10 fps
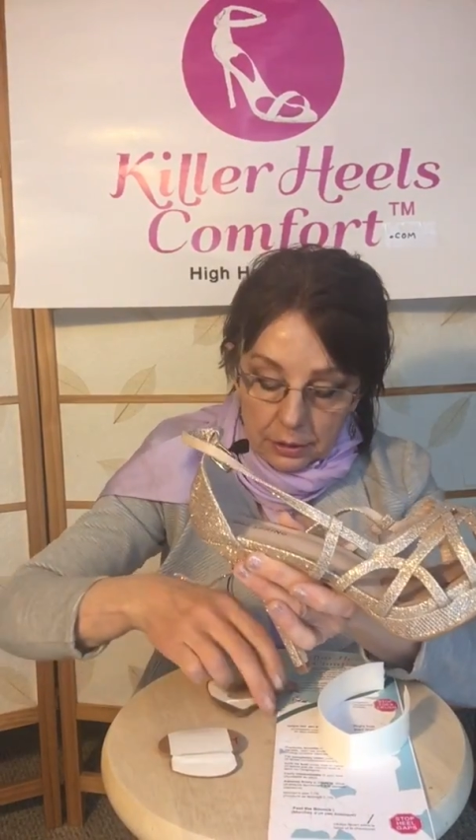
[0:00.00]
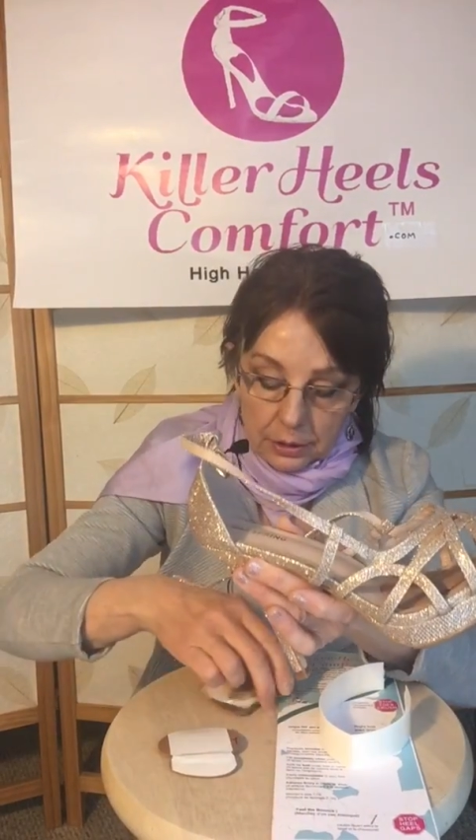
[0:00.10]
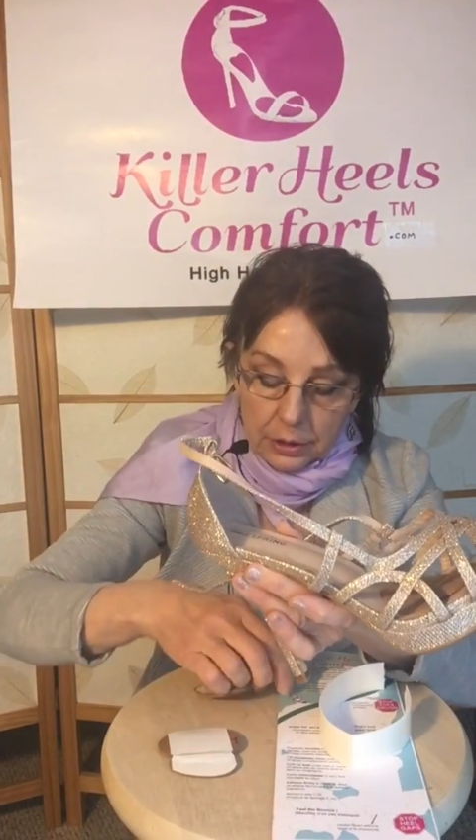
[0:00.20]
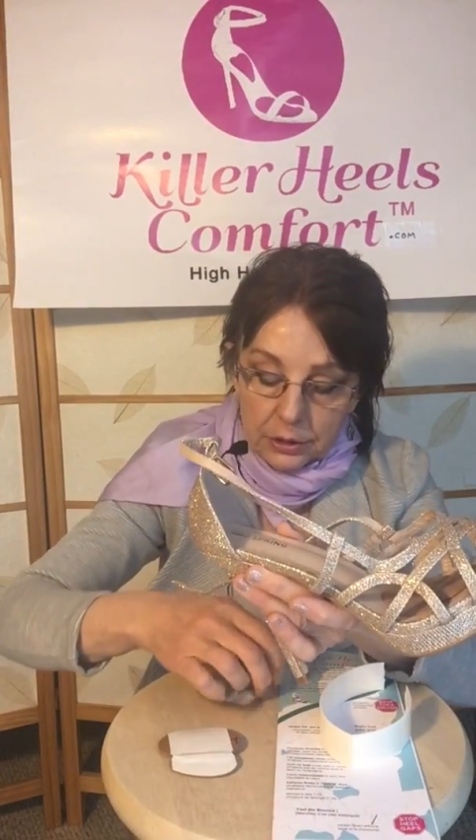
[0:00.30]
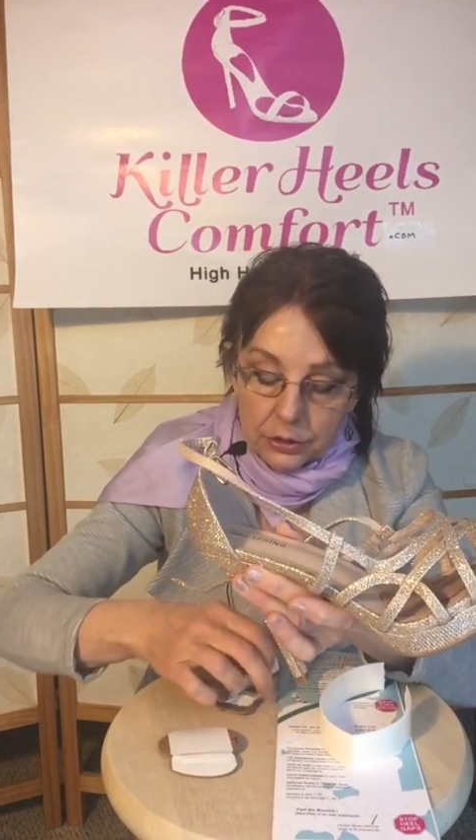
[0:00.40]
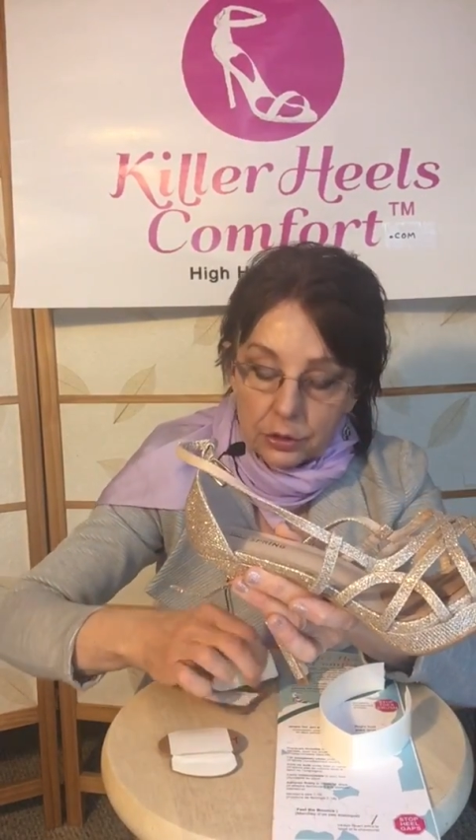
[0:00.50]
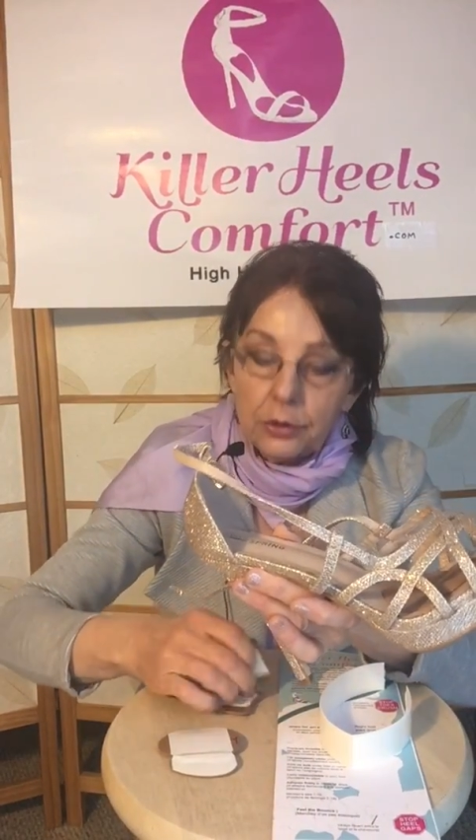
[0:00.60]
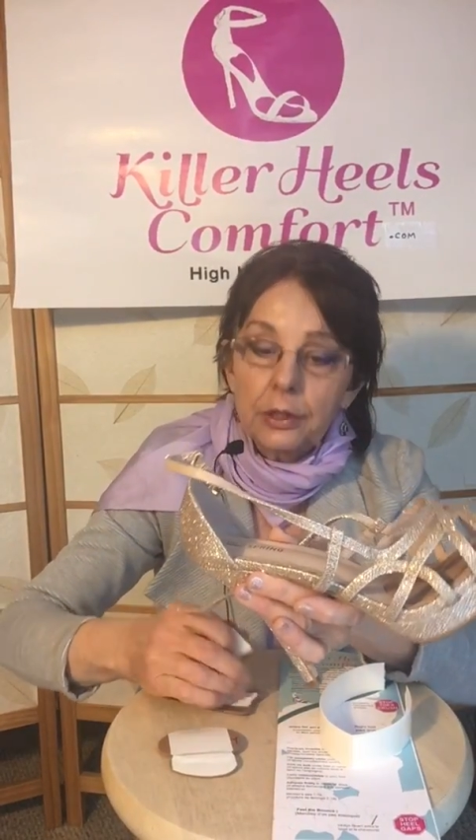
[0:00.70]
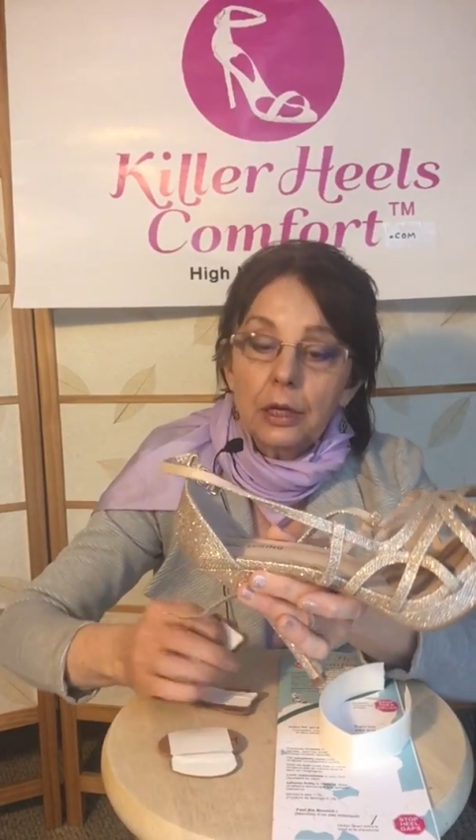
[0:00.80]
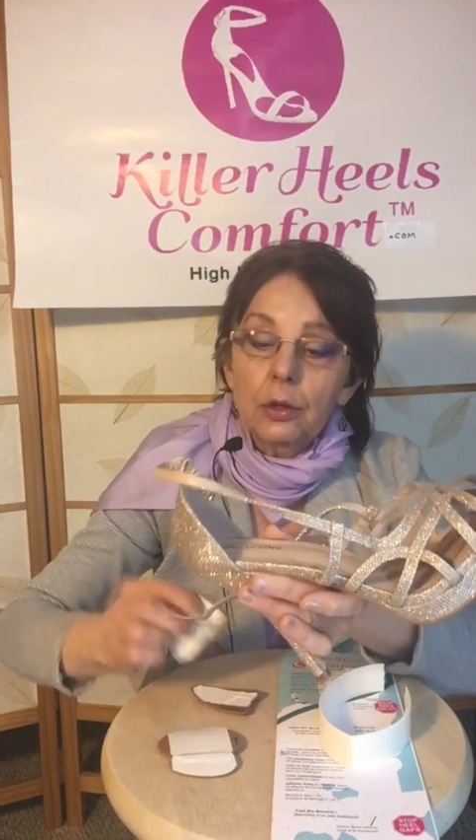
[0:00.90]

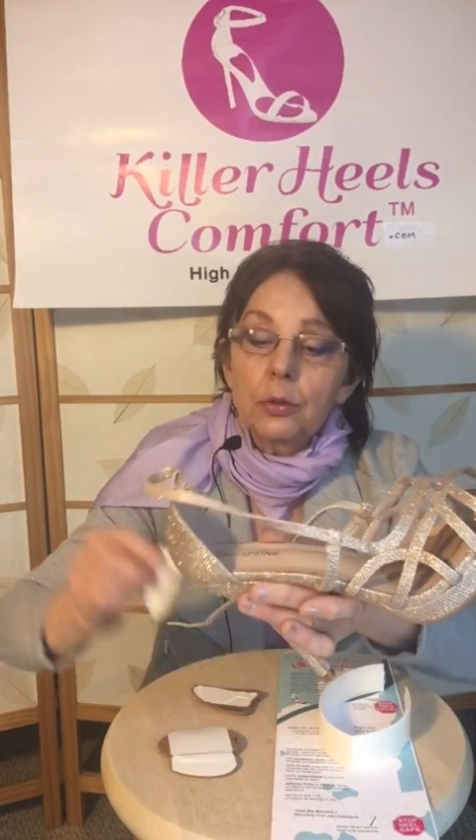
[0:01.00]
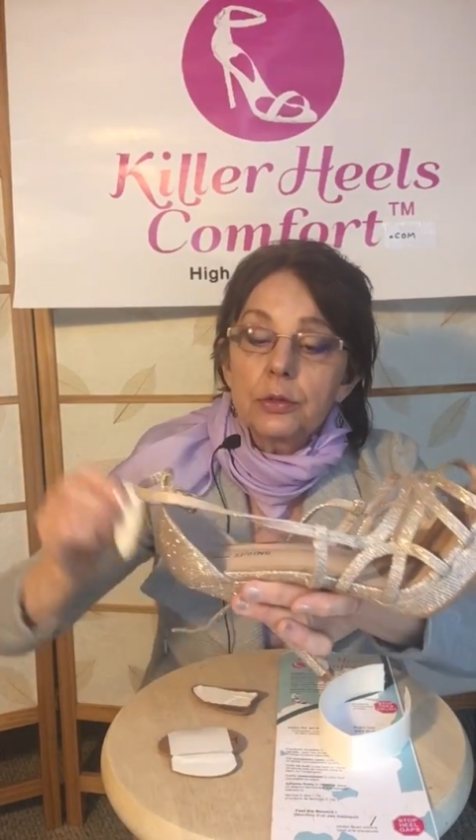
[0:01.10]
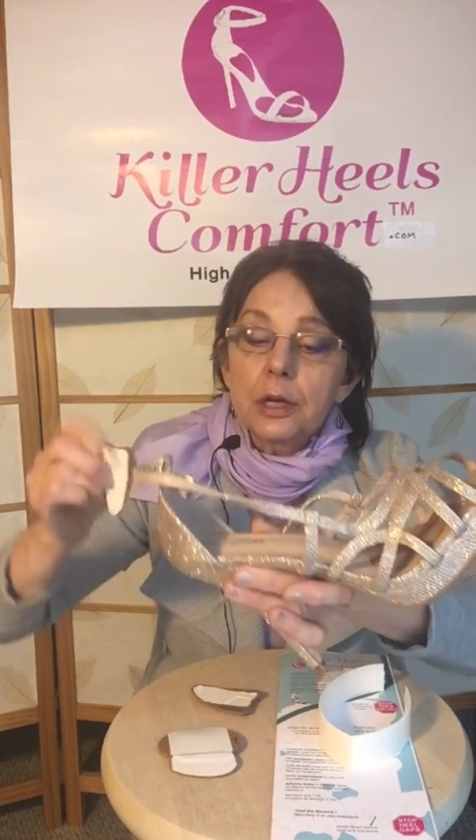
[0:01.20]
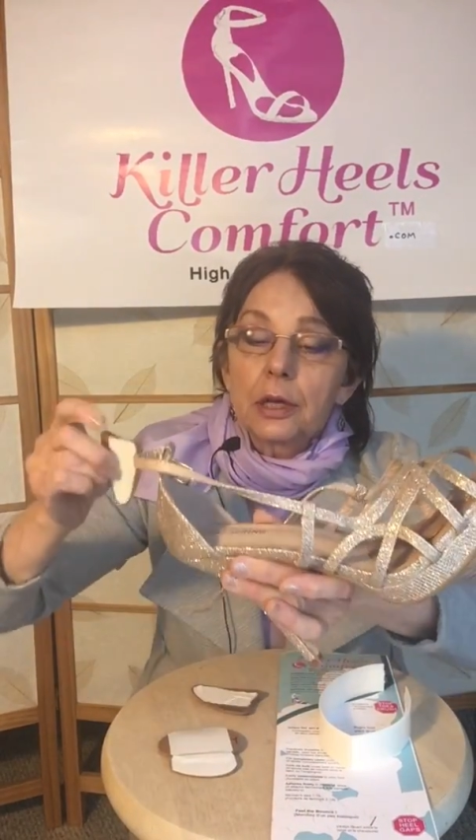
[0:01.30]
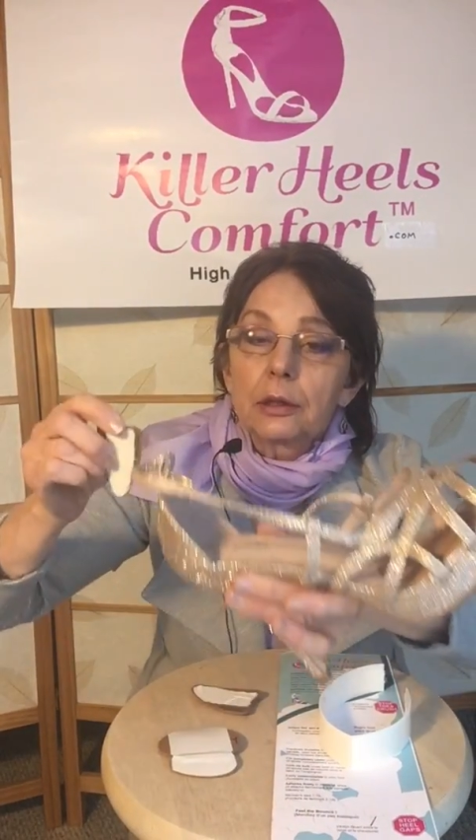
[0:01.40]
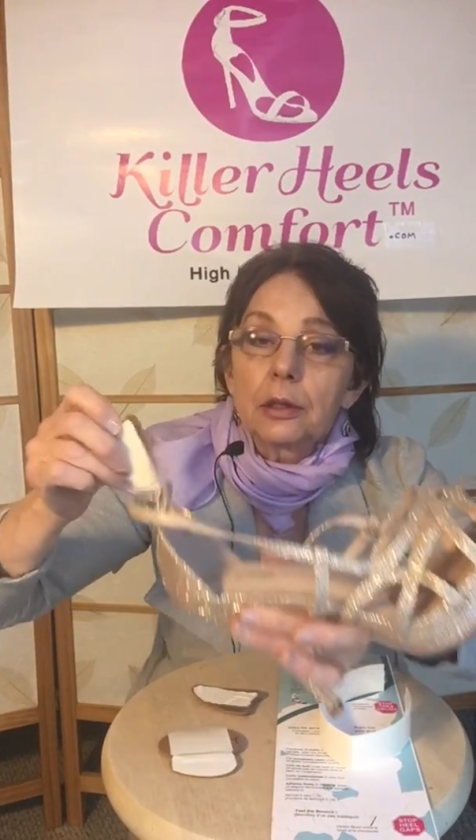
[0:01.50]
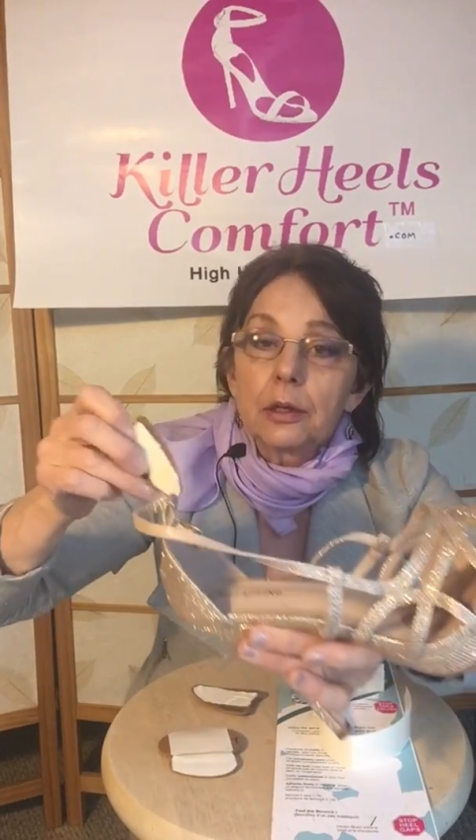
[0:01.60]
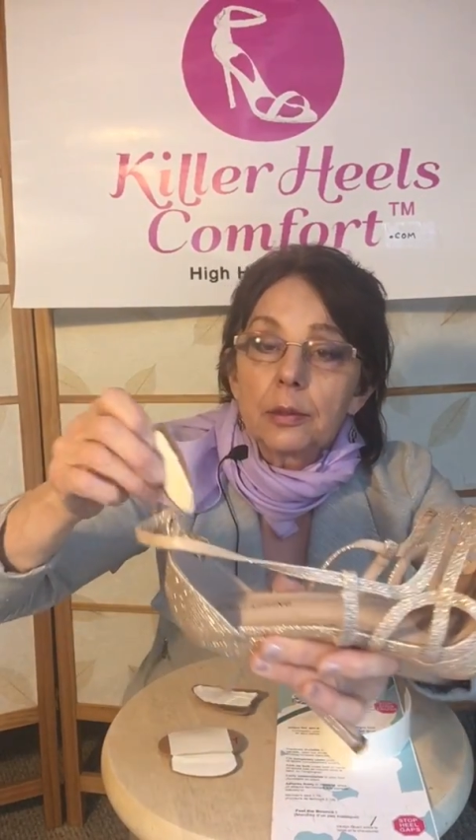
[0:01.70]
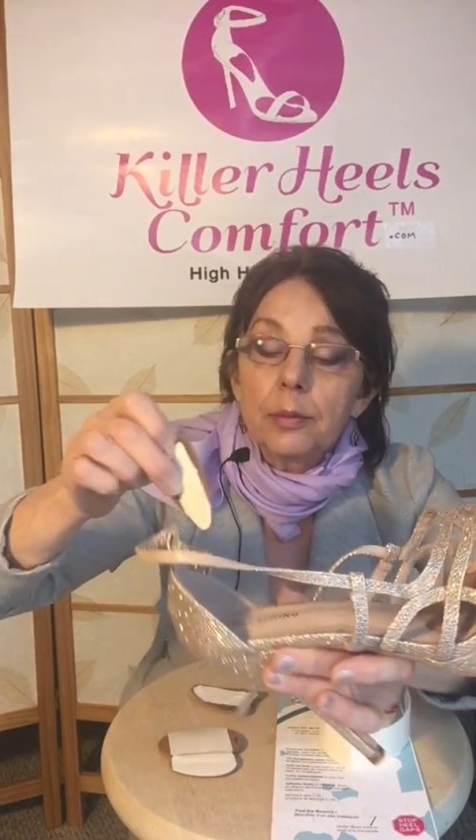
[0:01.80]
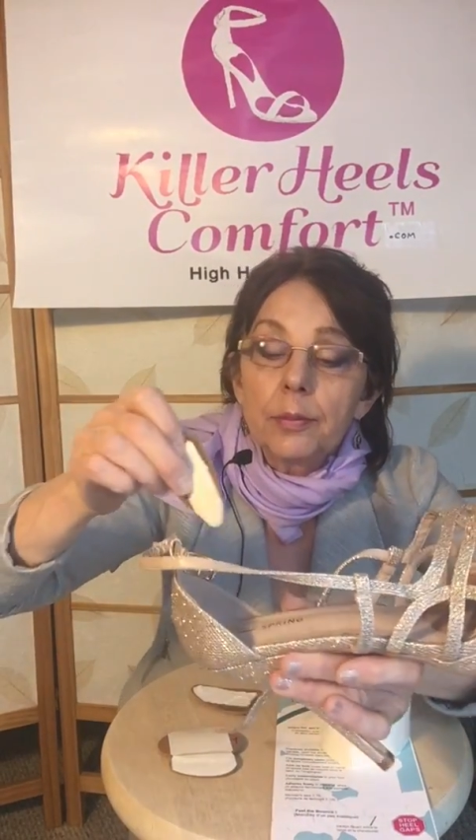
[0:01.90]
insert that goes at
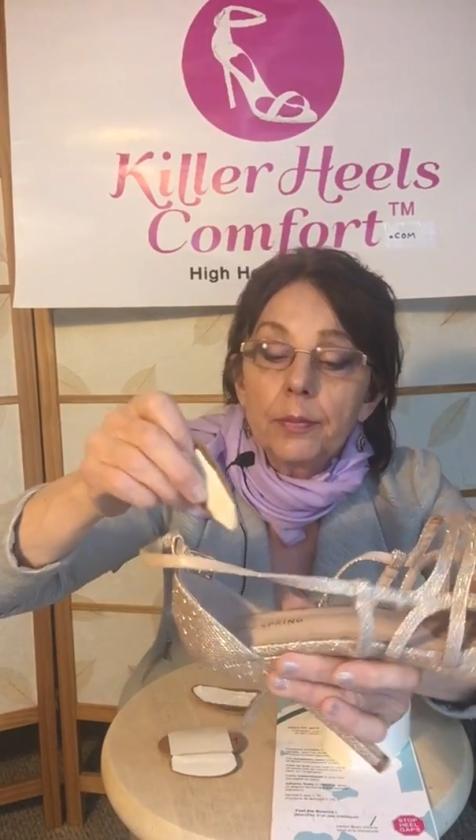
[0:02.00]
the